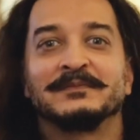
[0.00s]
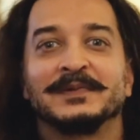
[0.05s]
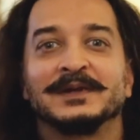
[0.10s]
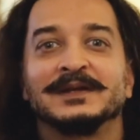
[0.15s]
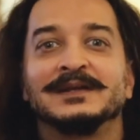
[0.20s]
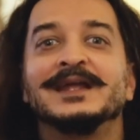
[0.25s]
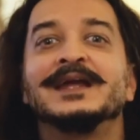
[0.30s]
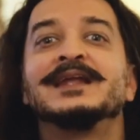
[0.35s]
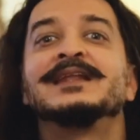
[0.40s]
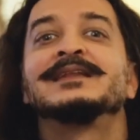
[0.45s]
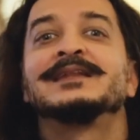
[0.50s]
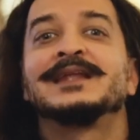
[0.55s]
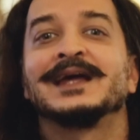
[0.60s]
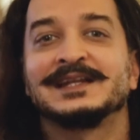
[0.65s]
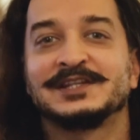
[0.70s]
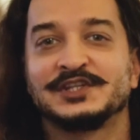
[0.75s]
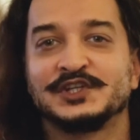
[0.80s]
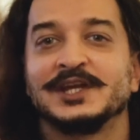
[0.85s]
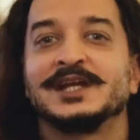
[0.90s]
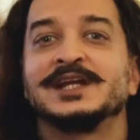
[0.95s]
But then
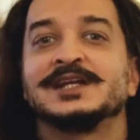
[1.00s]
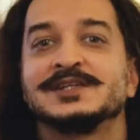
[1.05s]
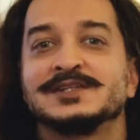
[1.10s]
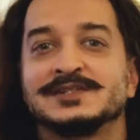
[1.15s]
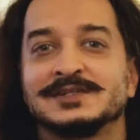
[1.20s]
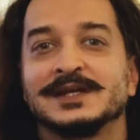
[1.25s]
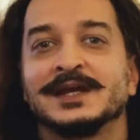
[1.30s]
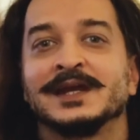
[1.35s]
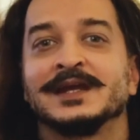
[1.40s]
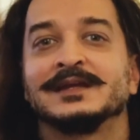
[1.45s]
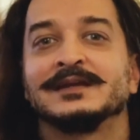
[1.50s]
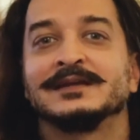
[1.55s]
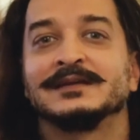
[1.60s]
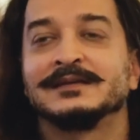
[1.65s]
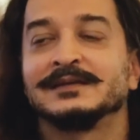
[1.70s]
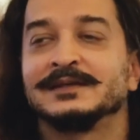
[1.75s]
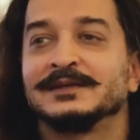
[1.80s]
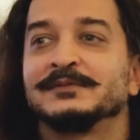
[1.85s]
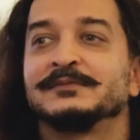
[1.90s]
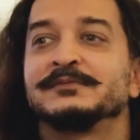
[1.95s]
that changed,
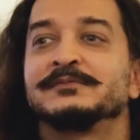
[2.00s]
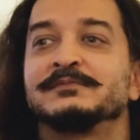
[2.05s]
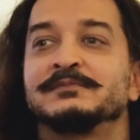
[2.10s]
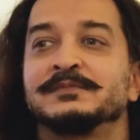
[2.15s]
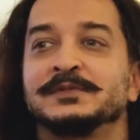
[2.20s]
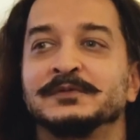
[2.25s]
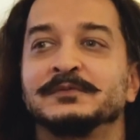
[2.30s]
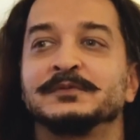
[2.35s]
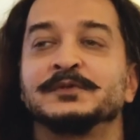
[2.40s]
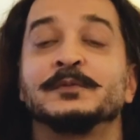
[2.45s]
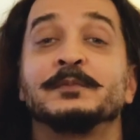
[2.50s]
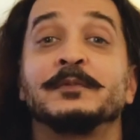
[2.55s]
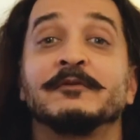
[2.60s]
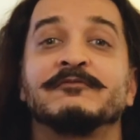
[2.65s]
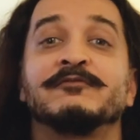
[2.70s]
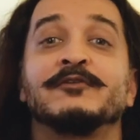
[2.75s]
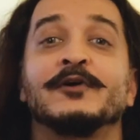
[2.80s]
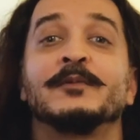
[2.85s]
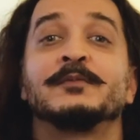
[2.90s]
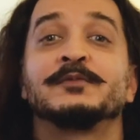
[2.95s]
and you
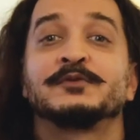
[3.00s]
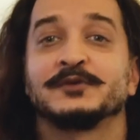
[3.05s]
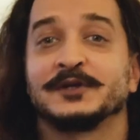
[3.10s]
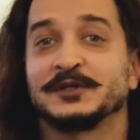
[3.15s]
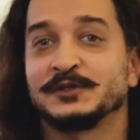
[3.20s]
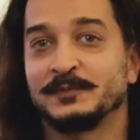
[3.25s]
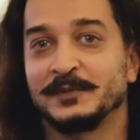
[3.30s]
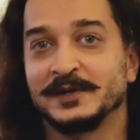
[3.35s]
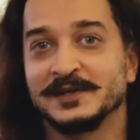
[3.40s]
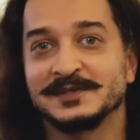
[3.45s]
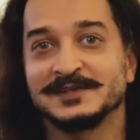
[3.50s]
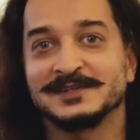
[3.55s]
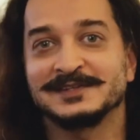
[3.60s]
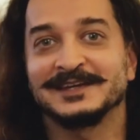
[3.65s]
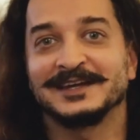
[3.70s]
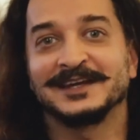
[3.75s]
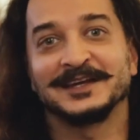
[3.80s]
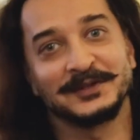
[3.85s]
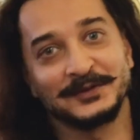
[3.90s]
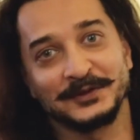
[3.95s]
perform to
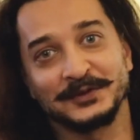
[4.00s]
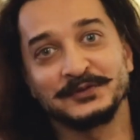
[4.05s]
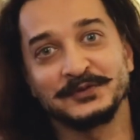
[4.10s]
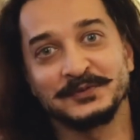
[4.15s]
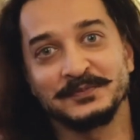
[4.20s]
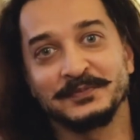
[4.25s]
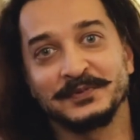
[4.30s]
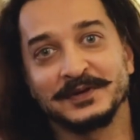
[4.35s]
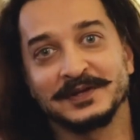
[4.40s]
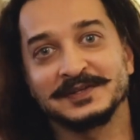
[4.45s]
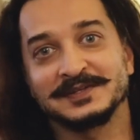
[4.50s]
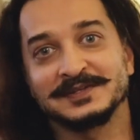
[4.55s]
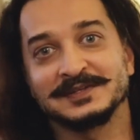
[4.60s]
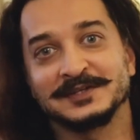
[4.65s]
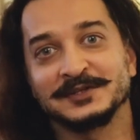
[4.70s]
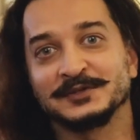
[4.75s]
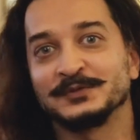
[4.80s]
express and not to impress,